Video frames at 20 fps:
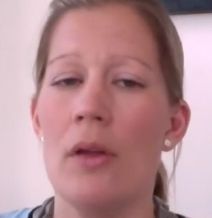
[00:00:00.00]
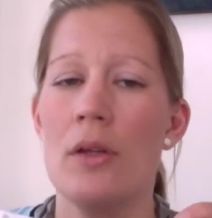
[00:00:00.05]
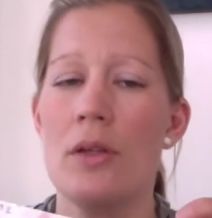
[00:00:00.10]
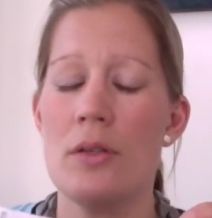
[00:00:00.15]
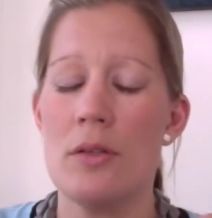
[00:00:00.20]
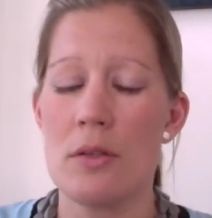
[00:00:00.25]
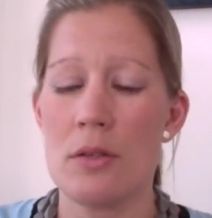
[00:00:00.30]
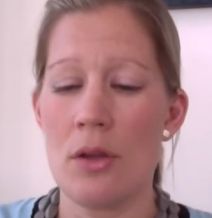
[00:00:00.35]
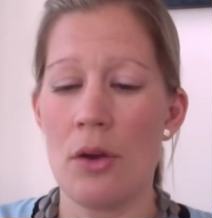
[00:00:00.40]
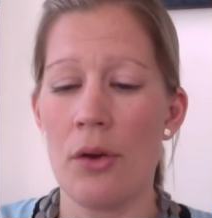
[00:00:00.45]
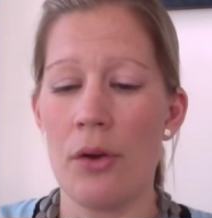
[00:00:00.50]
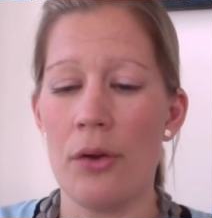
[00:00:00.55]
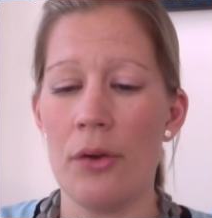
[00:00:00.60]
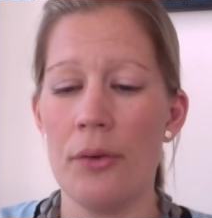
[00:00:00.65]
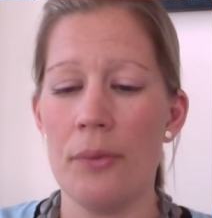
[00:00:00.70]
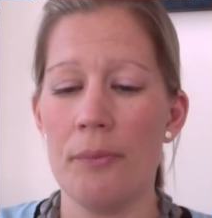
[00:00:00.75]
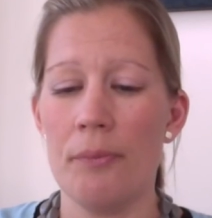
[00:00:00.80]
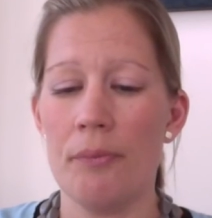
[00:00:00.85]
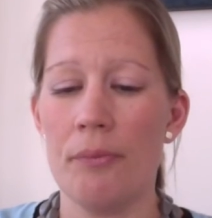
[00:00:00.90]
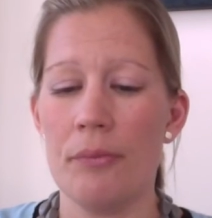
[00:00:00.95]
So
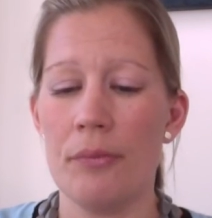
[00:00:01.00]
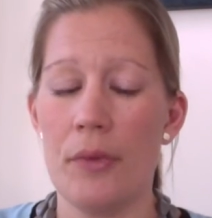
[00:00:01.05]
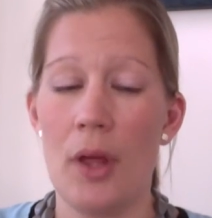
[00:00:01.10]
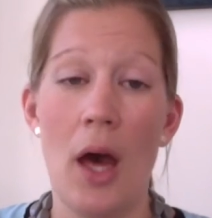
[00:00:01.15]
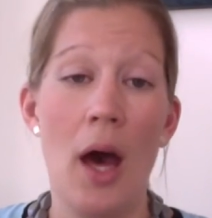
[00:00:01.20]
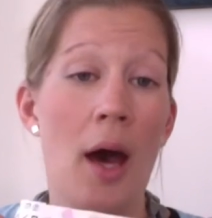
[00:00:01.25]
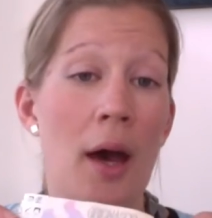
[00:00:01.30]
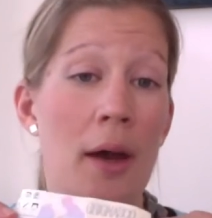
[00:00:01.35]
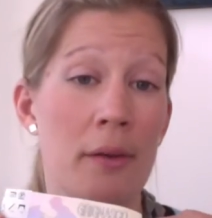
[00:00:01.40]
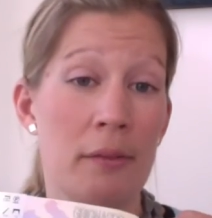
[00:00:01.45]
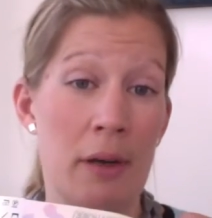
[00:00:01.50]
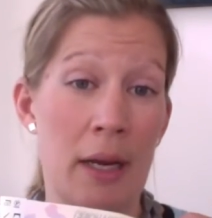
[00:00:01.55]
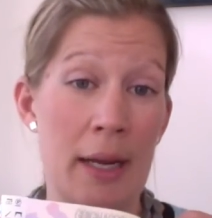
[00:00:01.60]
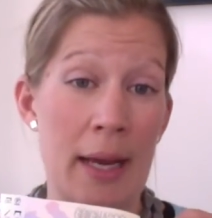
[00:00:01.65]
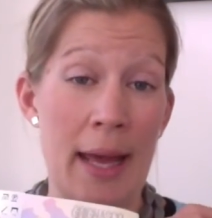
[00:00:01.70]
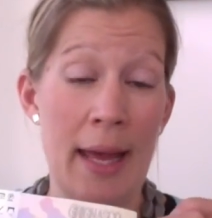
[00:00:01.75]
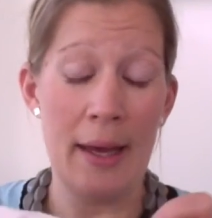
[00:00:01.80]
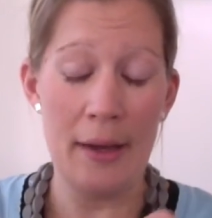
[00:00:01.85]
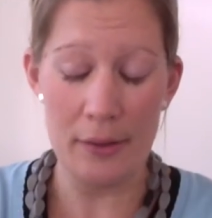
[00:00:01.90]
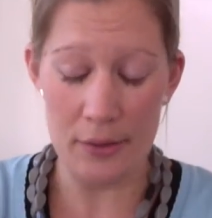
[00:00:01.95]
I ran
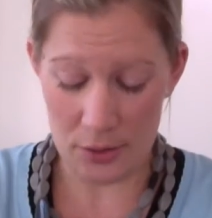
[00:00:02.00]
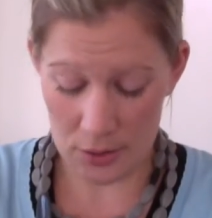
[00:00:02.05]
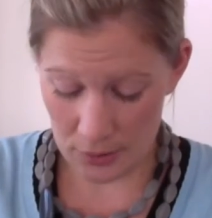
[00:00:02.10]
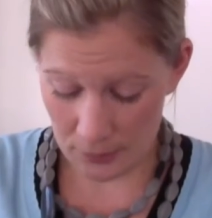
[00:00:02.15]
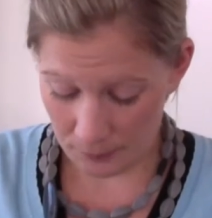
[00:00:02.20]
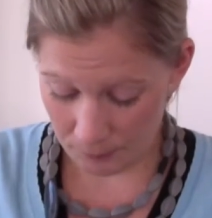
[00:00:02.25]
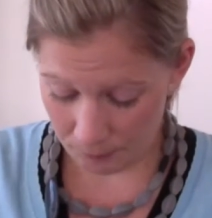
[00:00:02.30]
out.